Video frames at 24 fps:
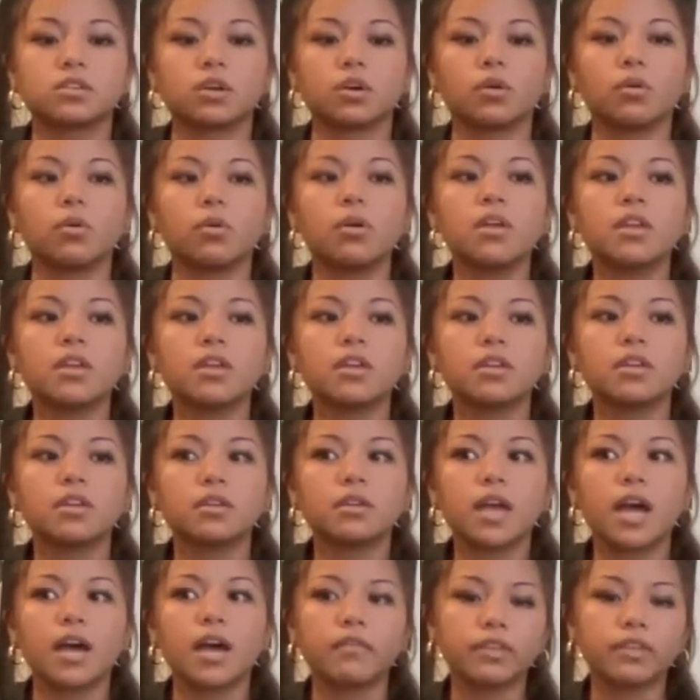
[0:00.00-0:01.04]
So
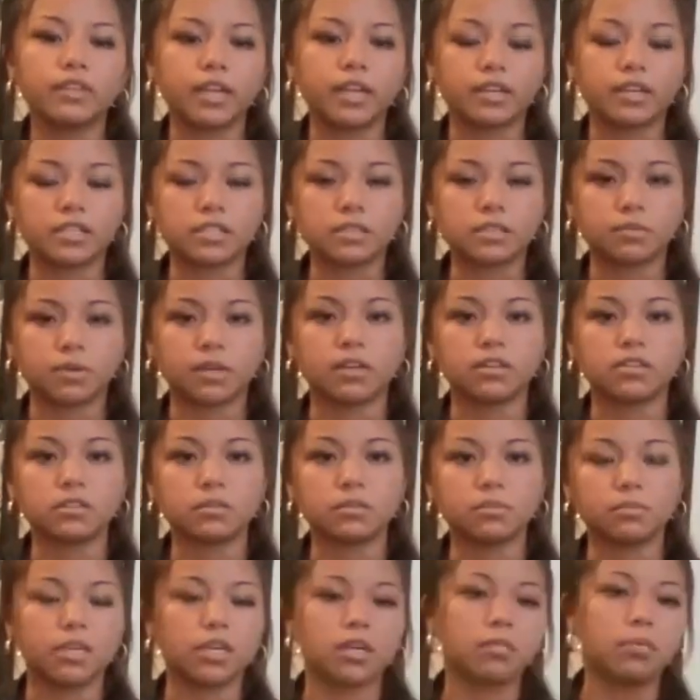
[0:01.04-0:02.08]
having that experience
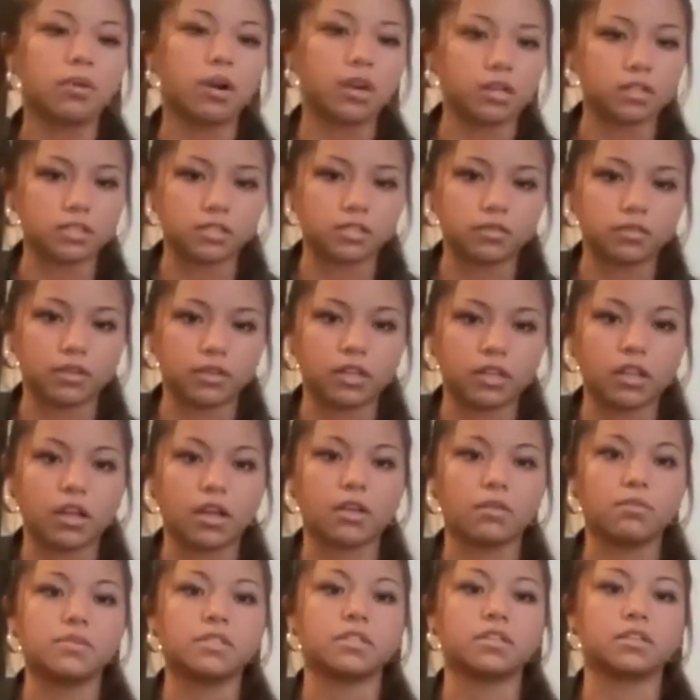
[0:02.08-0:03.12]
and being a part of different
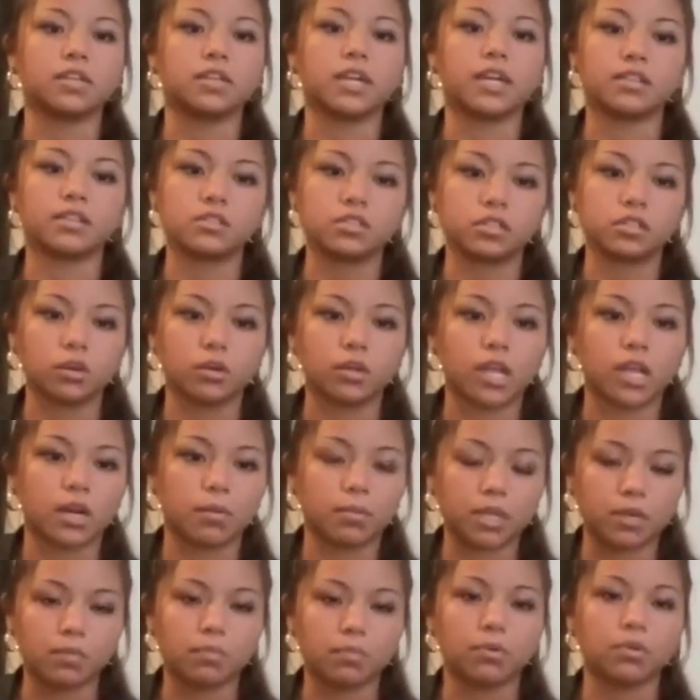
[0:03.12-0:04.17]
clubs and getting to know a lot of
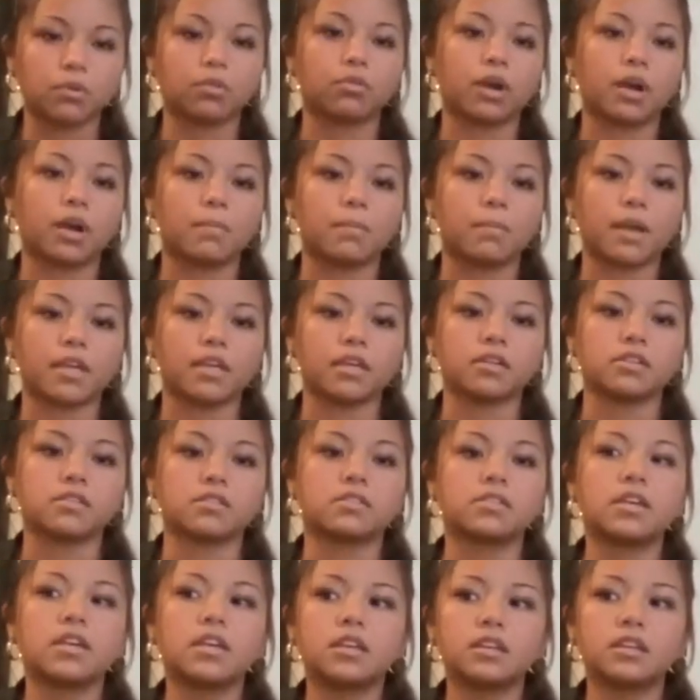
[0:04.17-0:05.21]
people throughout my
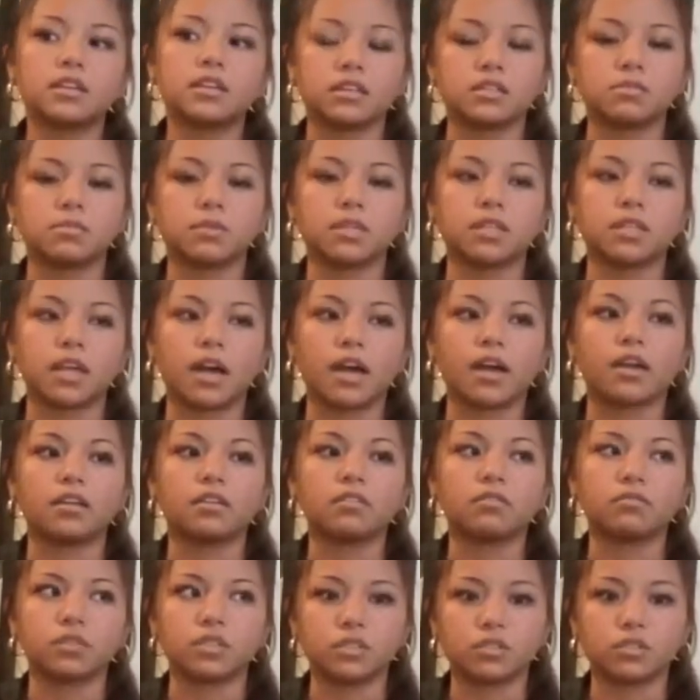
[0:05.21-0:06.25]
years gives me
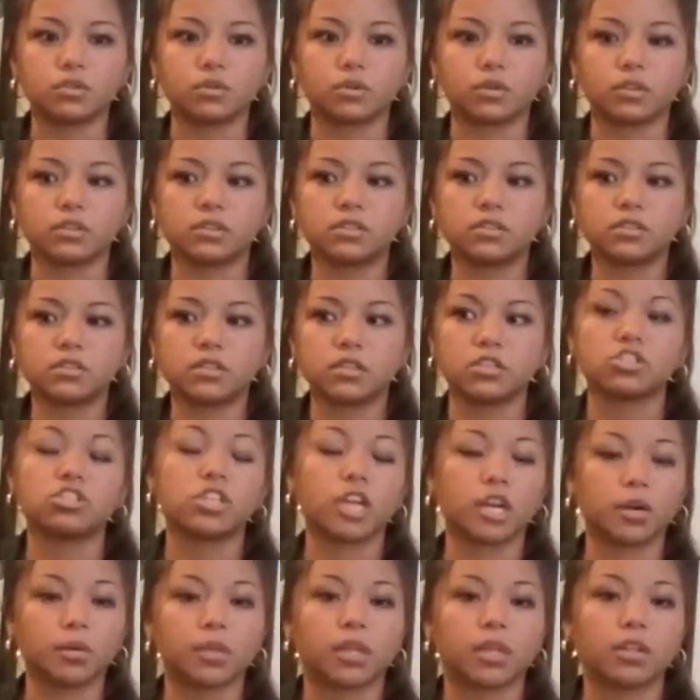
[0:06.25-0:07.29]
that resource to
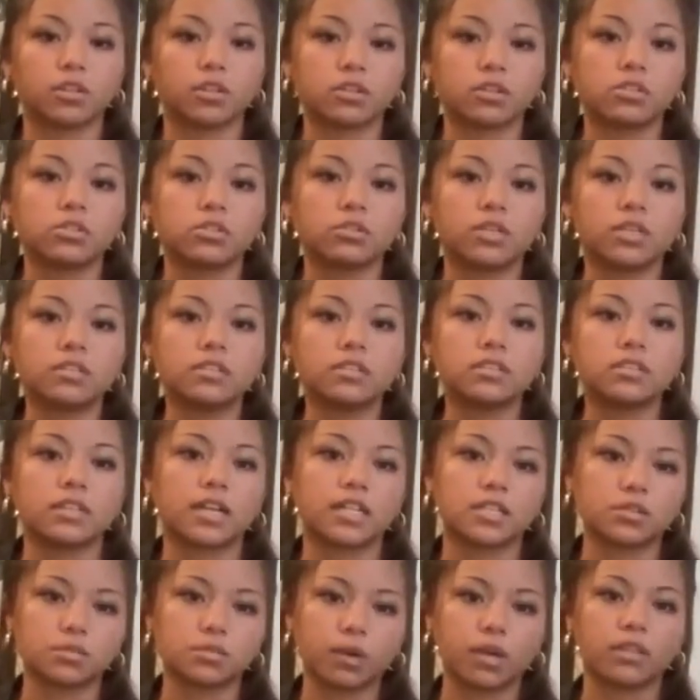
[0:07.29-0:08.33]
share with other students. And
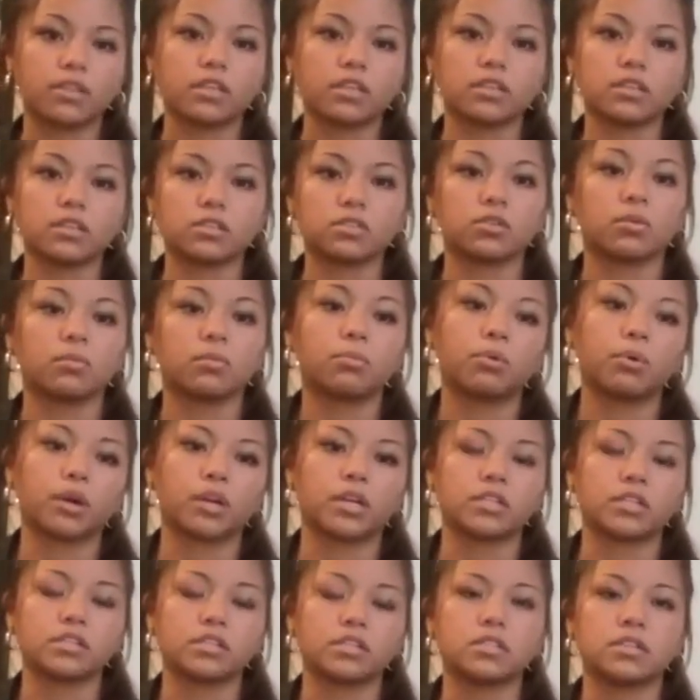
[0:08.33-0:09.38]
that's why I think it's so
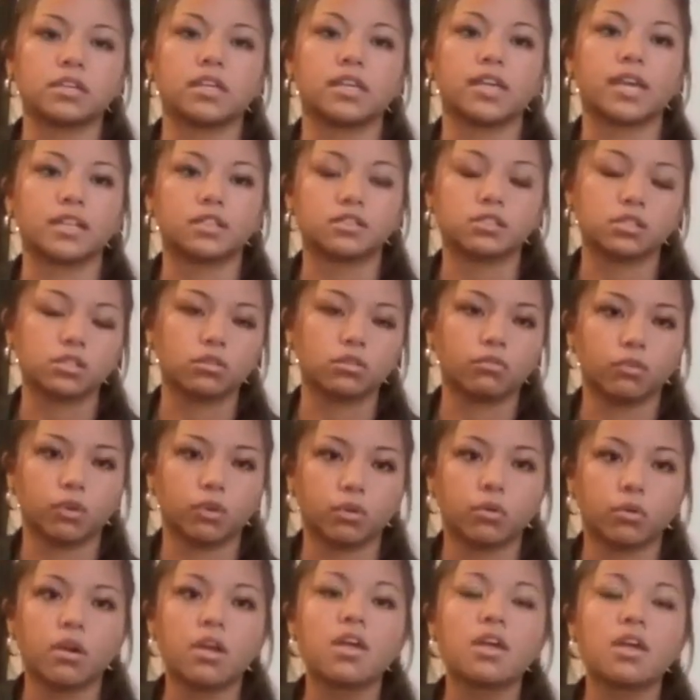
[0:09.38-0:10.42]
important to get to the
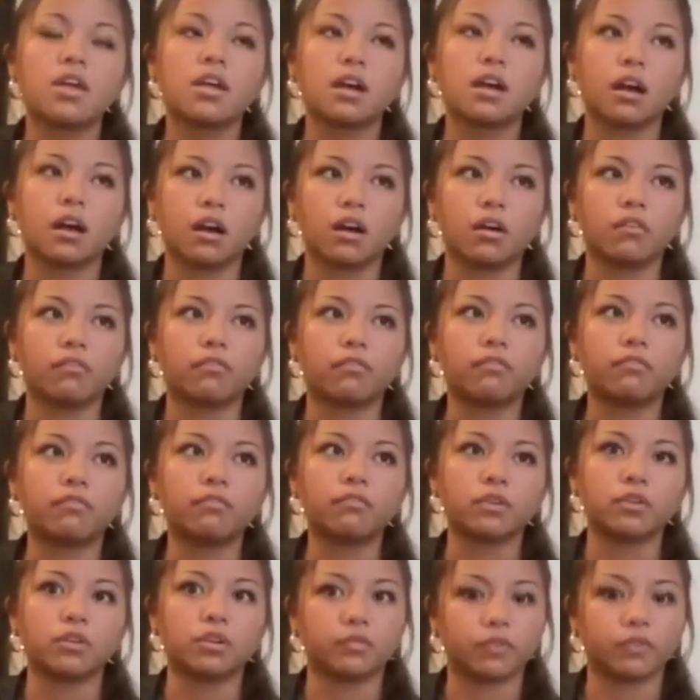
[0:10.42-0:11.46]
root of
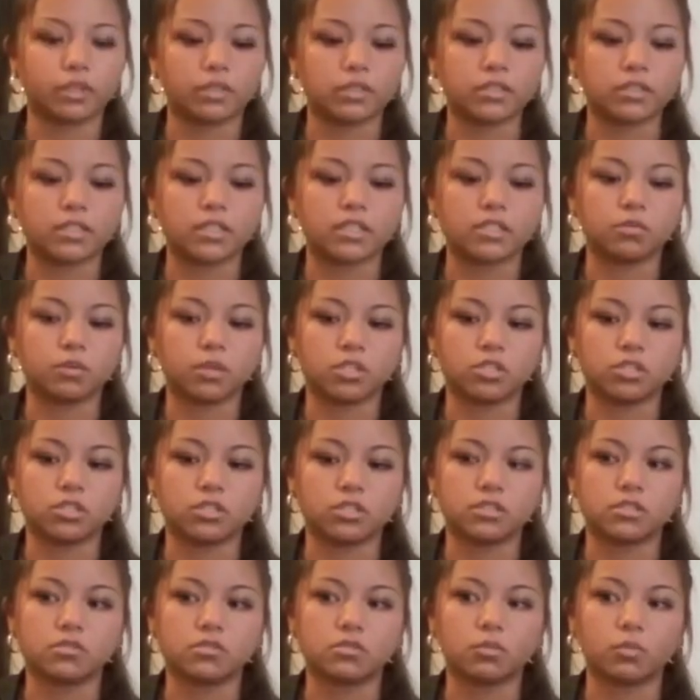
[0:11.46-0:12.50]
universities, which
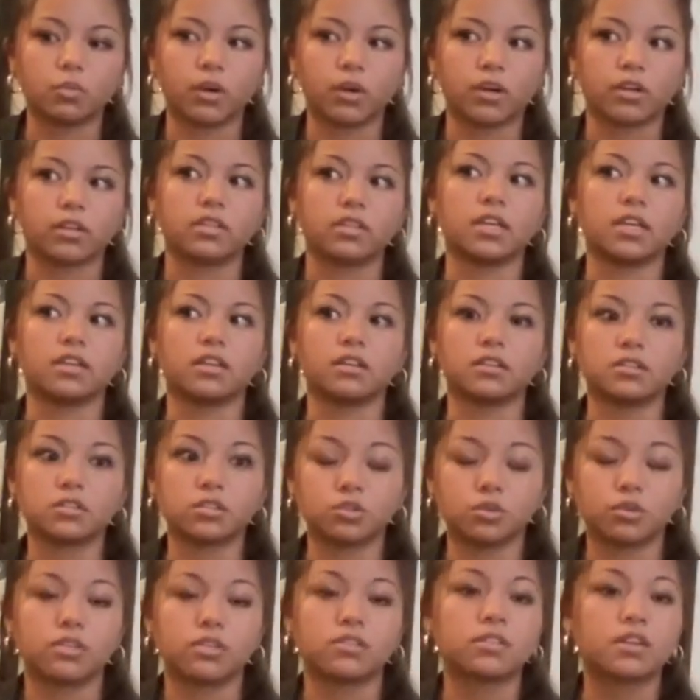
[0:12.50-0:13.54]
is where the
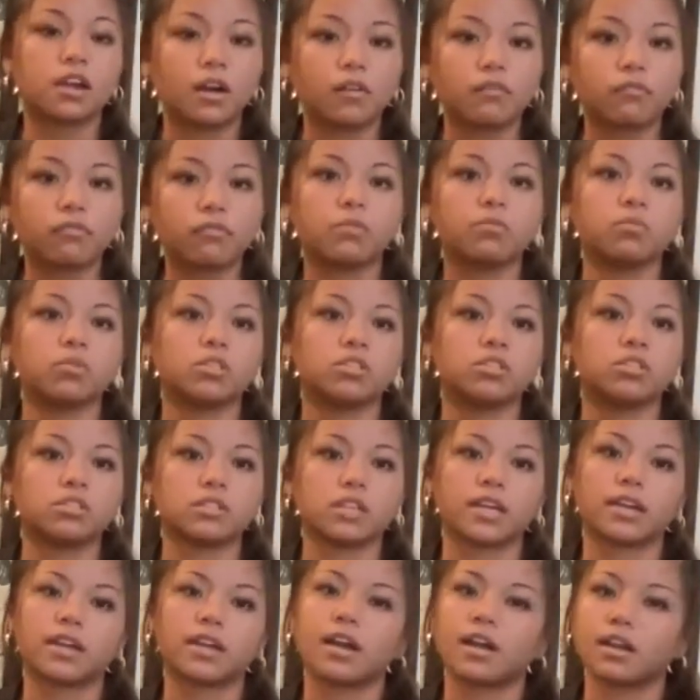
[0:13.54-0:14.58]
students come from, which
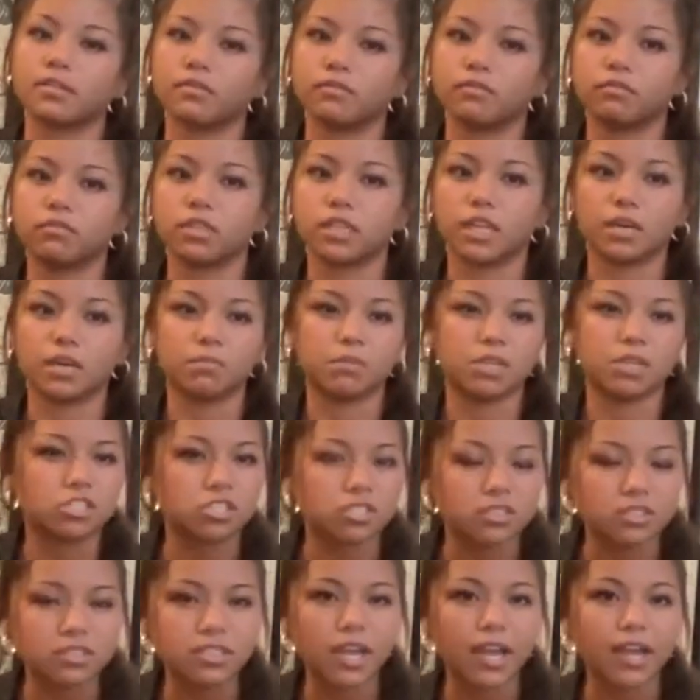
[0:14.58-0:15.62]
is like kind of the
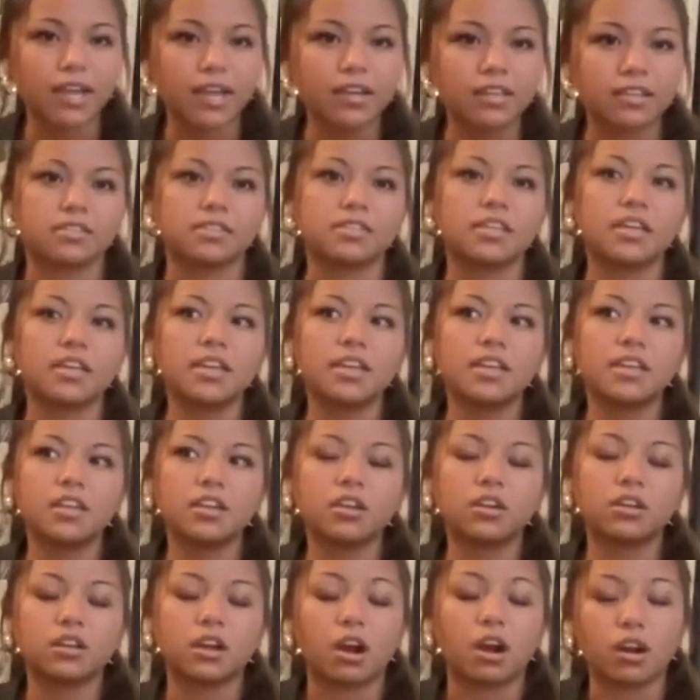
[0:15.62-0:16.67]
admission side. Because
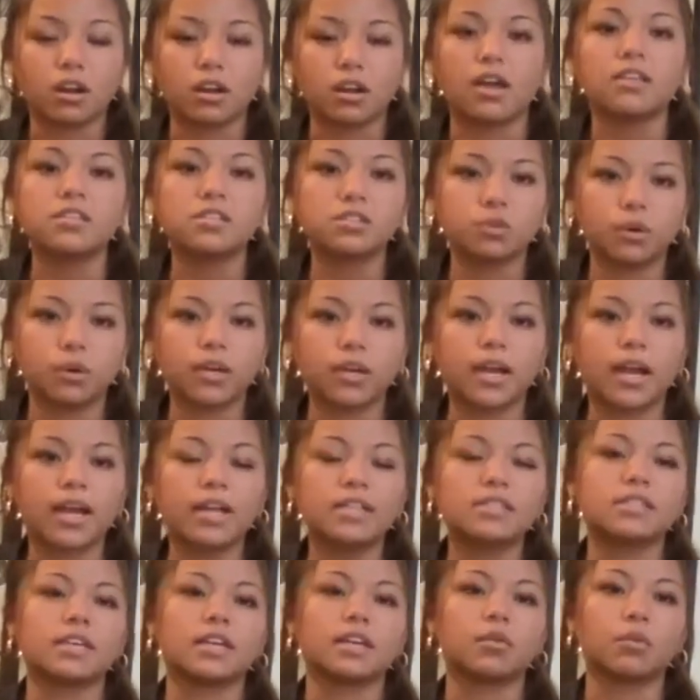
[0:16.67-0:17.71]
our us tour
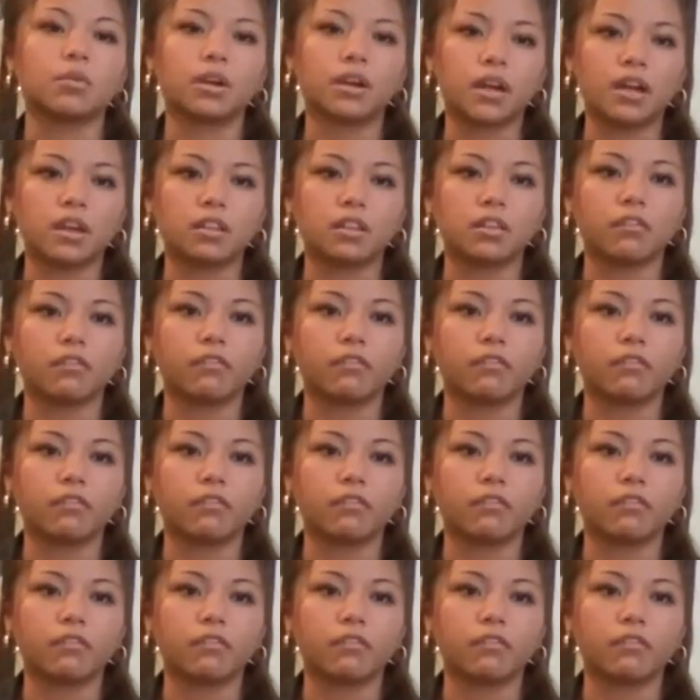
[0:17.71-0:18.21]
guides, like we're kind